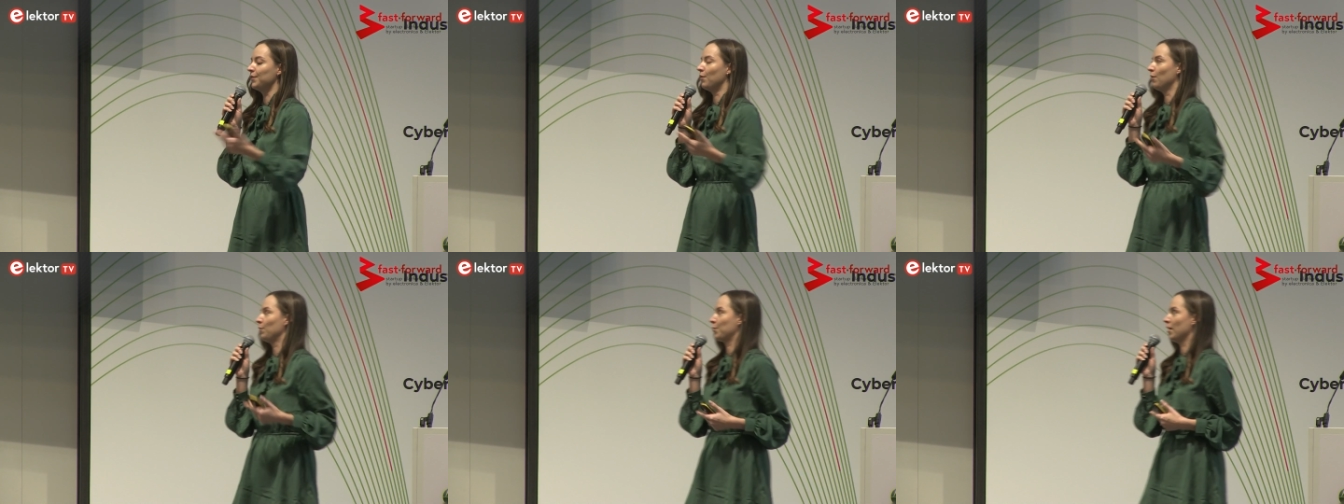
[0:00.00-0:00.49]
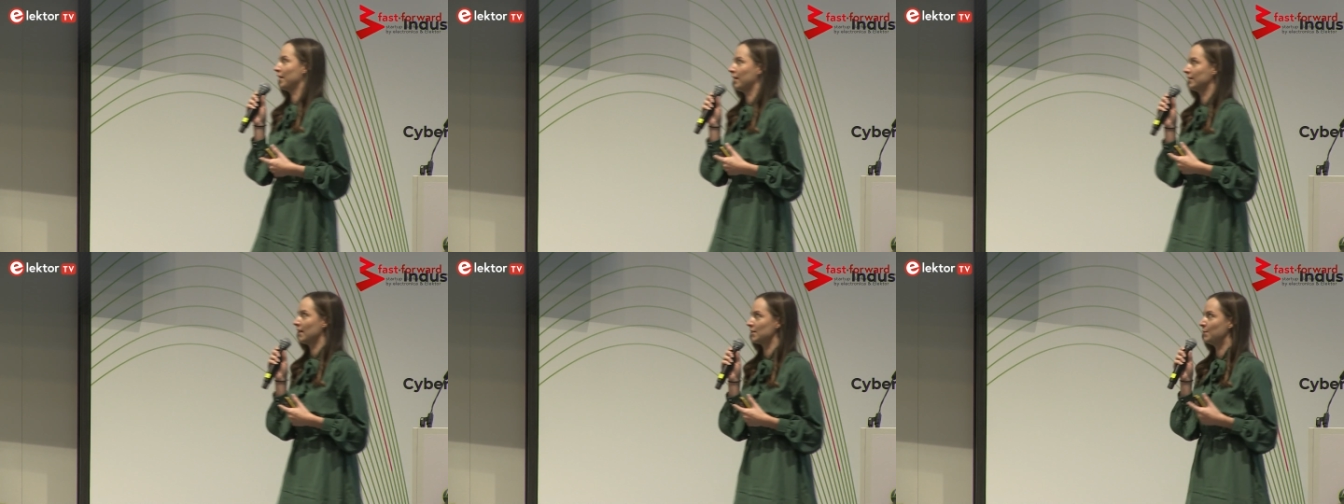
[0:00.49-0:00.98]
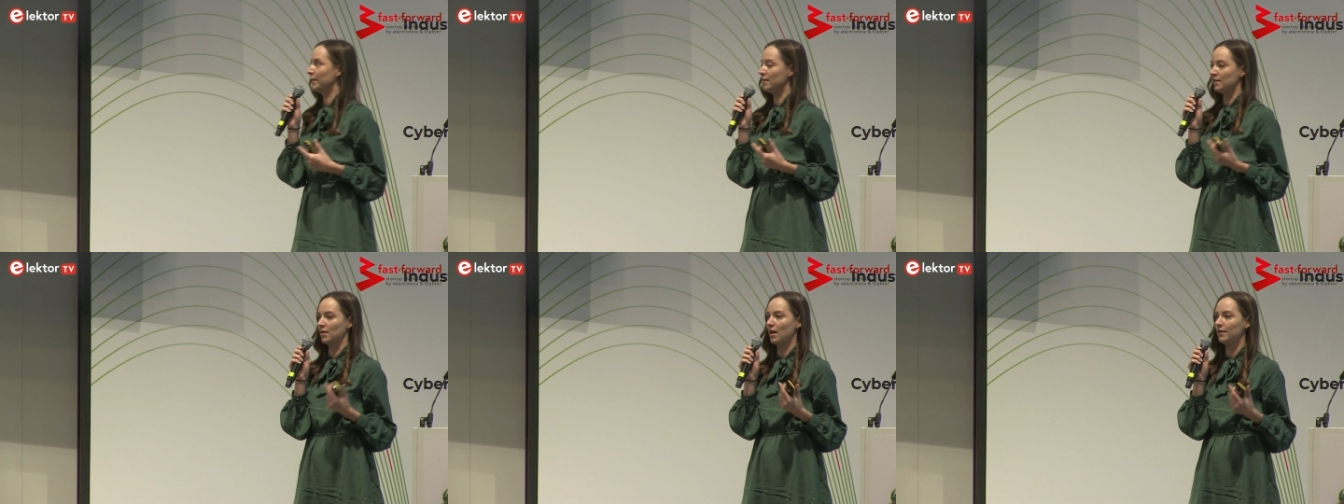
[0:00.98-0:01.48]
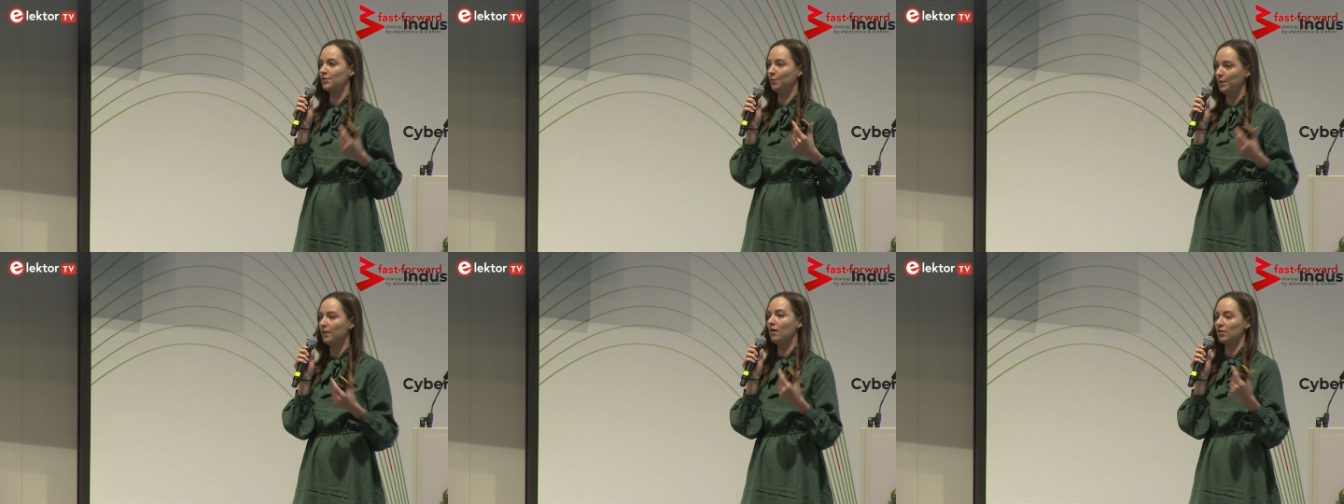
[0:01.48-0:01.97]
the whole product has been designed to
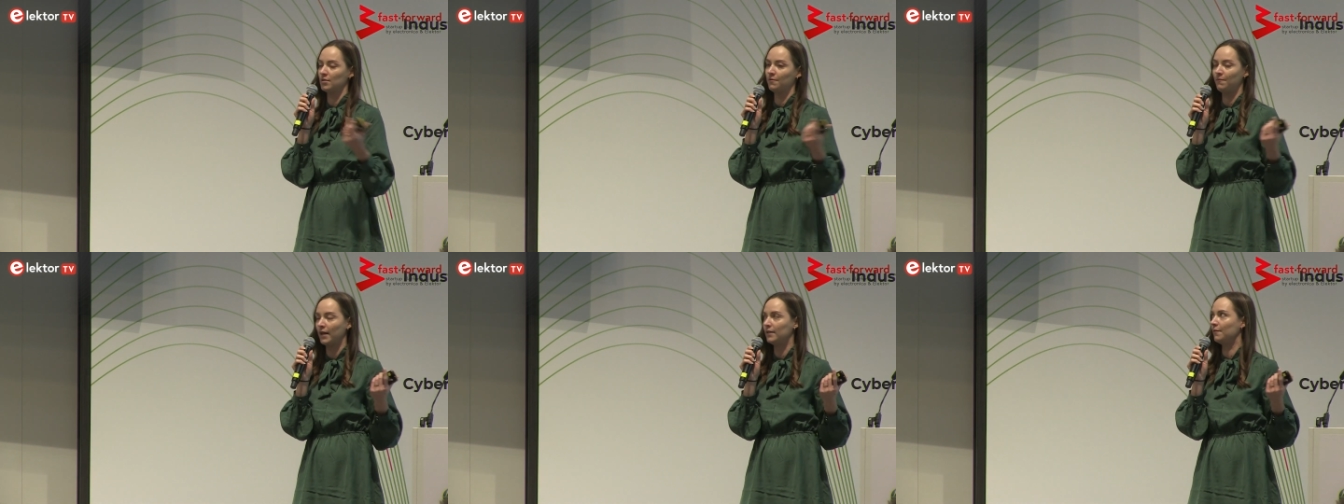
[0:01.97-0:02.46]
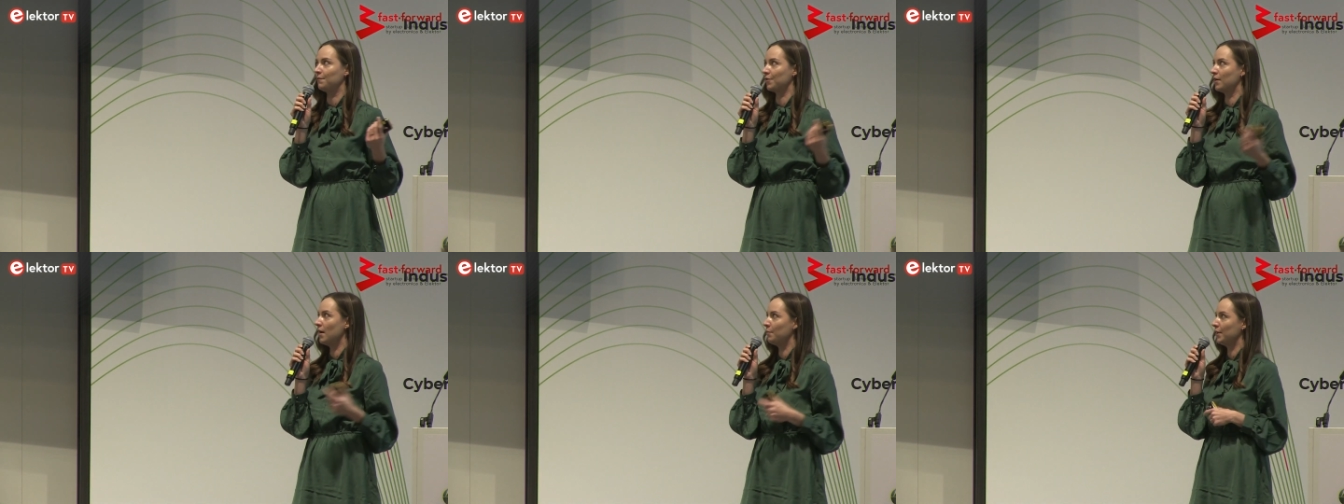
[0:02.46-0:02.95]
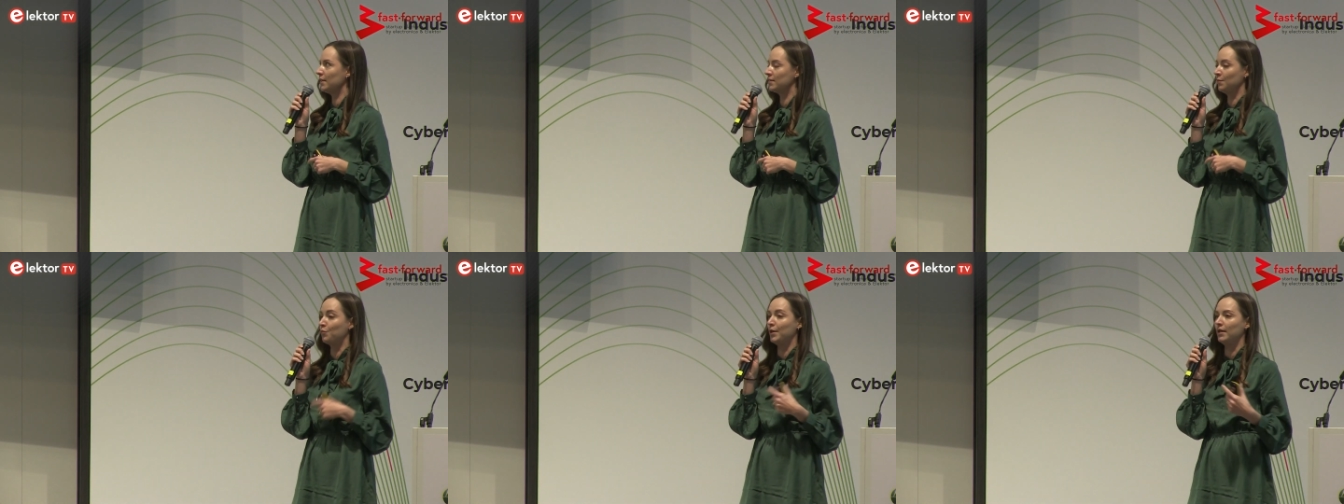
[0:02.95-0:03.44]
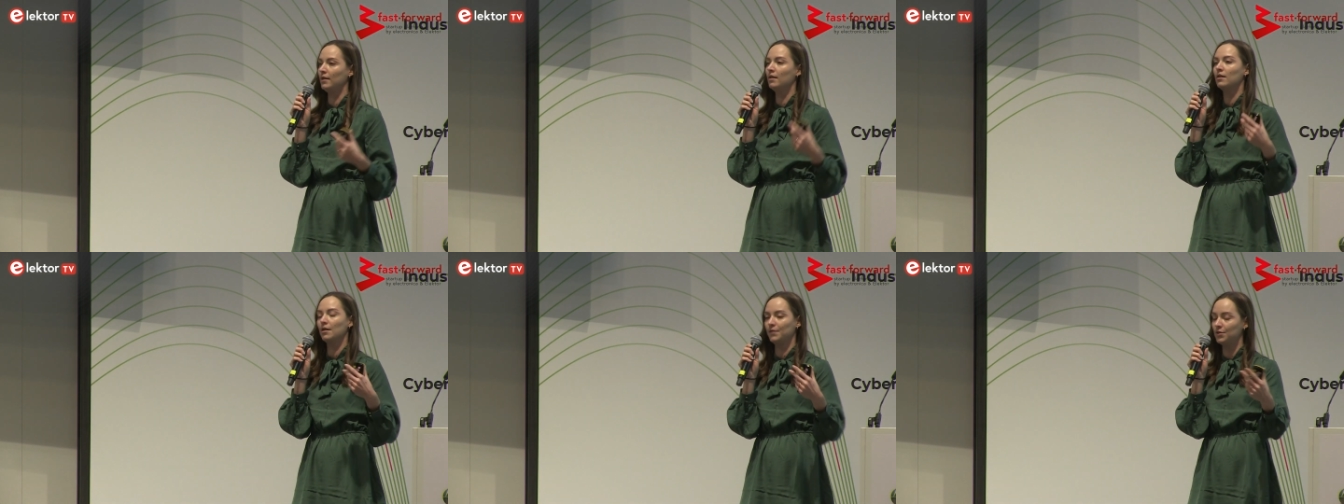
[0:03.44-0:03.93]
be cost effective for companies and bring
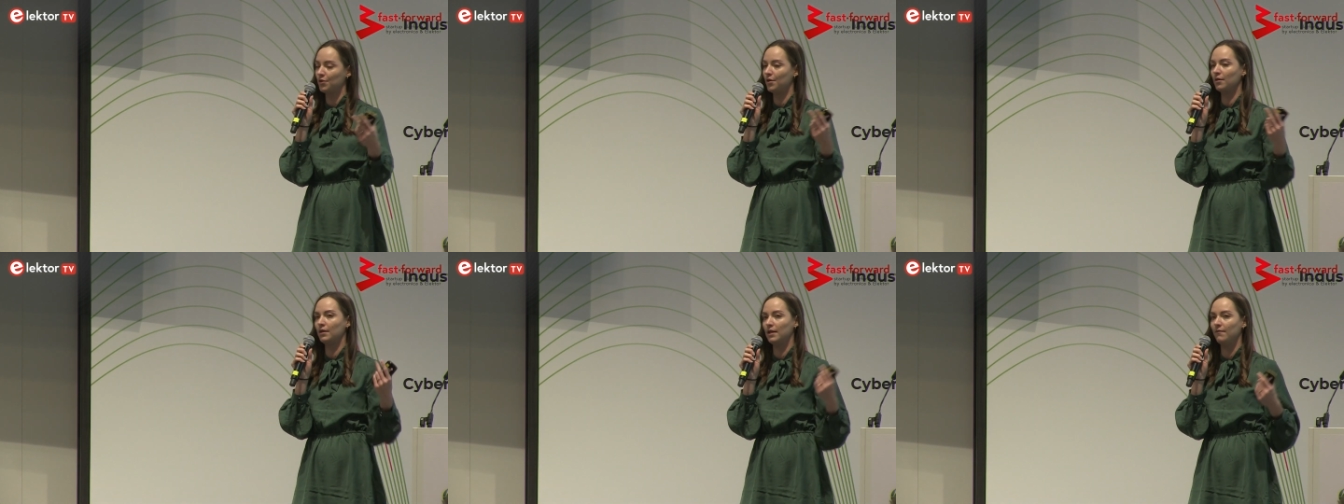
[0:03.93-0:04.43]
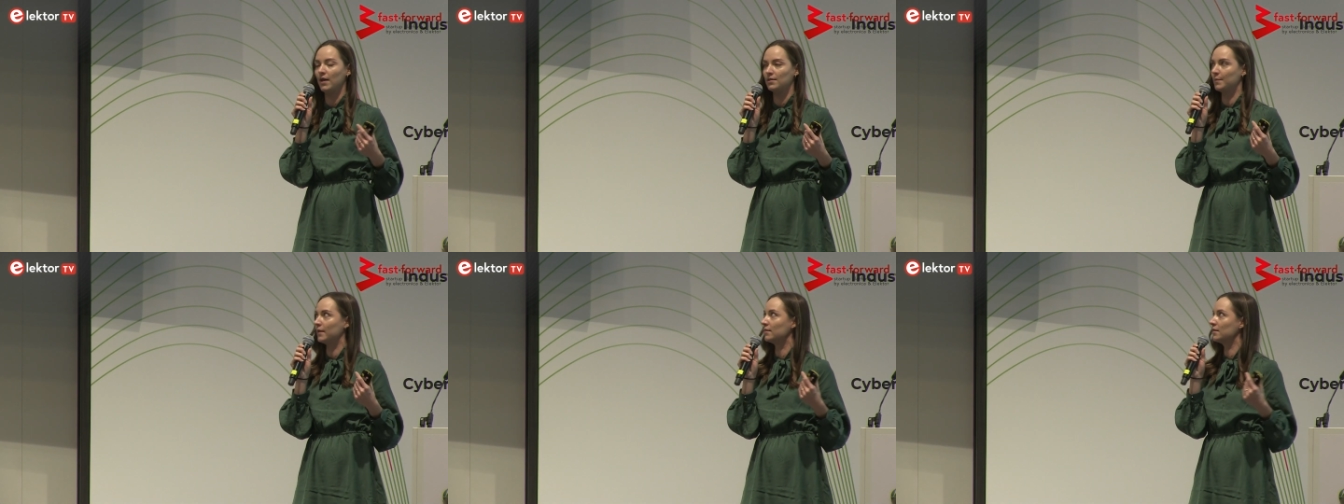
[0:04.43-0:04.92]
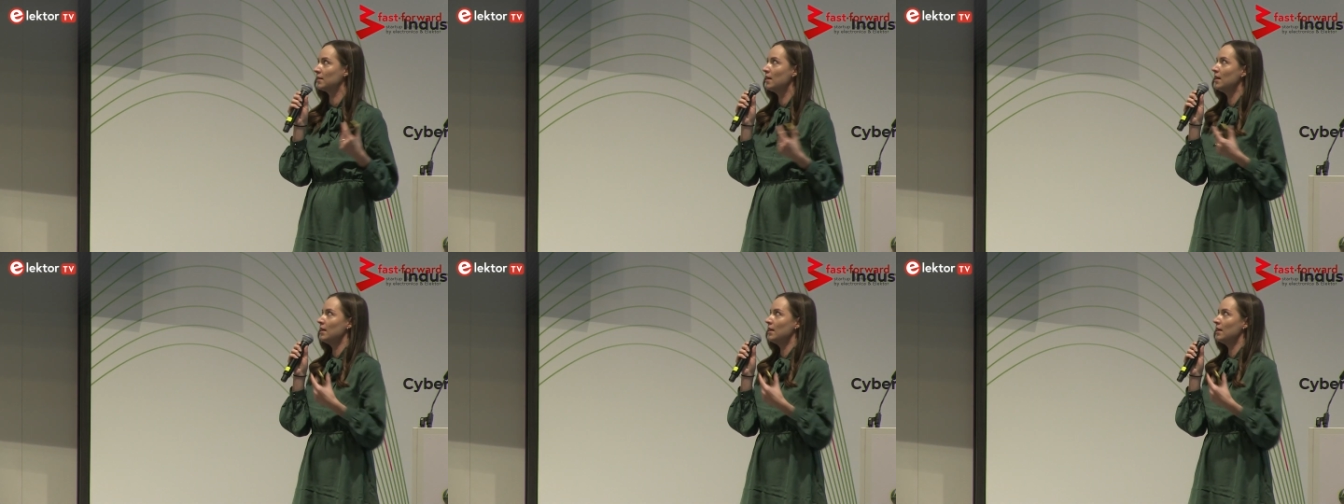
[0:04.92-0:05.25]
a return on investment.